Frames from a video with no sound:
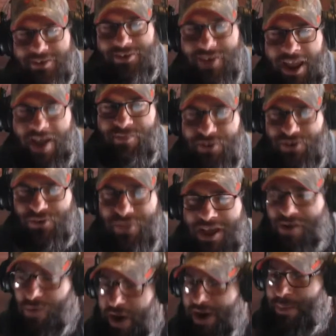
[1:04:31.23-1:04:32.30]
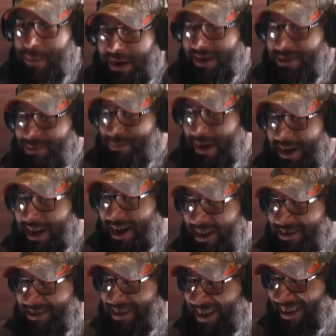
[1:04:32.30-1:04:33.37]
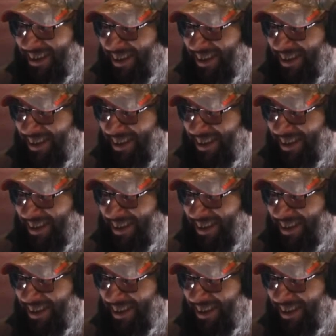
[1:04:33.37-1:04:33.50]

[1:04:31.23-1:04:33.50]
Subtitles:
You have to do that right up against my desk?